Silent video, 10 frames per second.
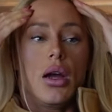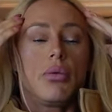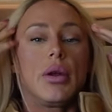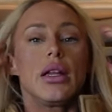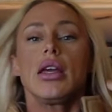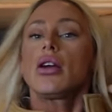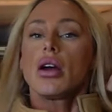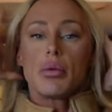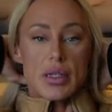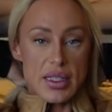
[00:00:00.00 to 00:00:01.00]
really
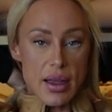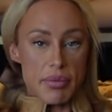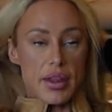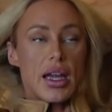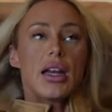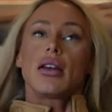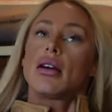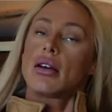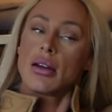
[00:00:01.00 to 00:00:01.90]
good with something